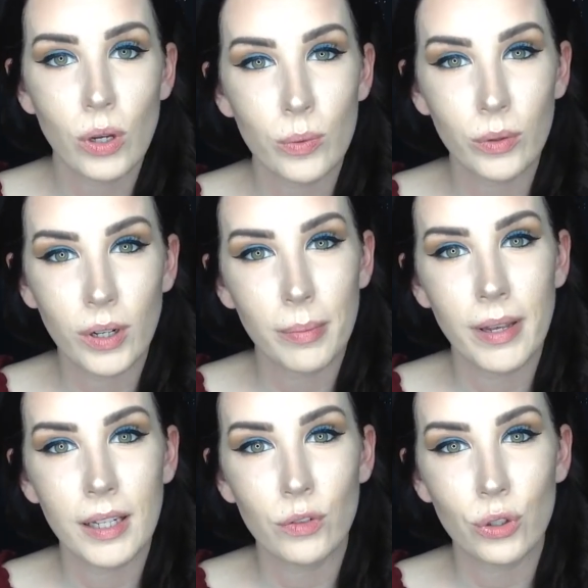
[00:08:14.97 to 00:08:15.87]
I really
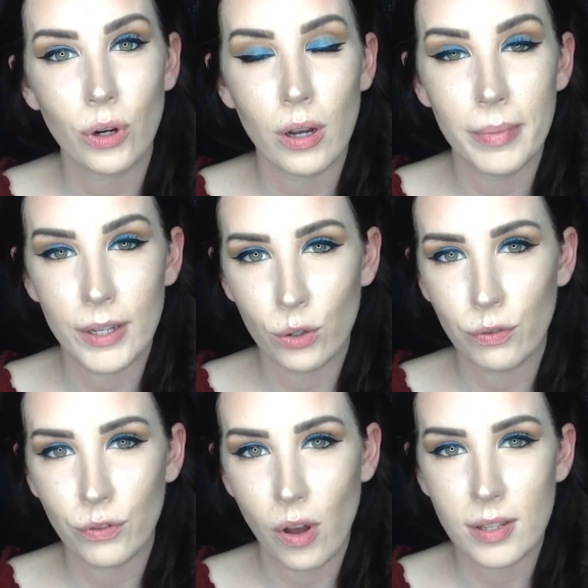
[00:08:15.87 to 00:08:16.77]
recommend if you're a beginner
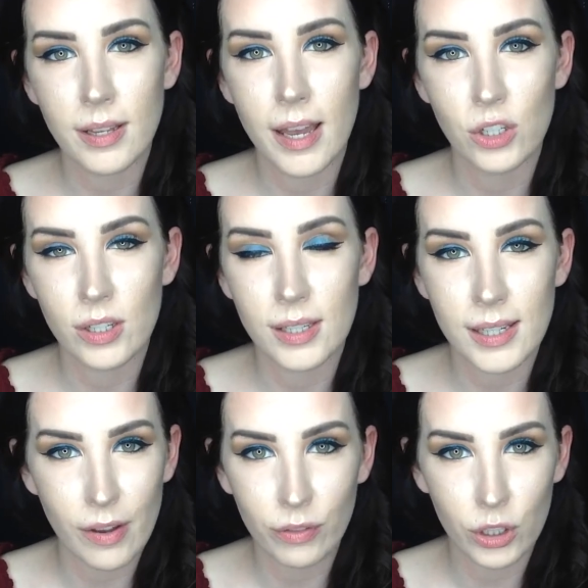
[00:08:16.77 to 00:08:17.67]
for false lashes,
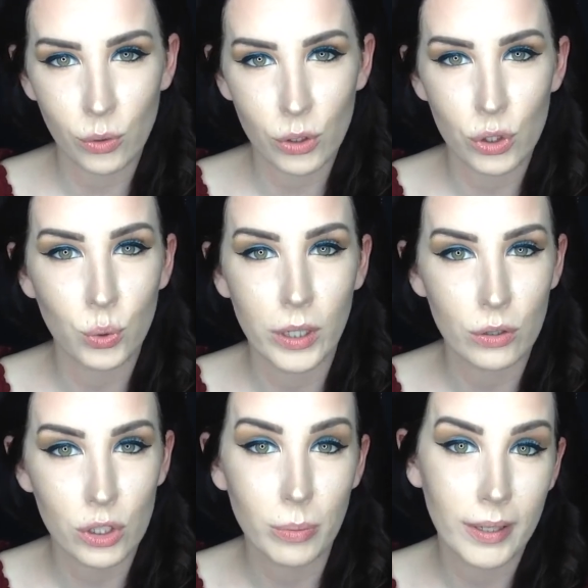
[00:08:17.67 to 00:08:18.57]
definitely don't use
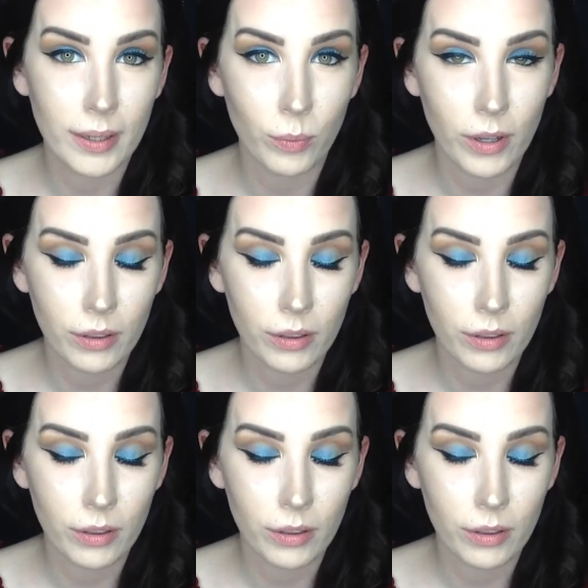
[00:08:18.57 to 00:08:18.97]
tweezers to begin with.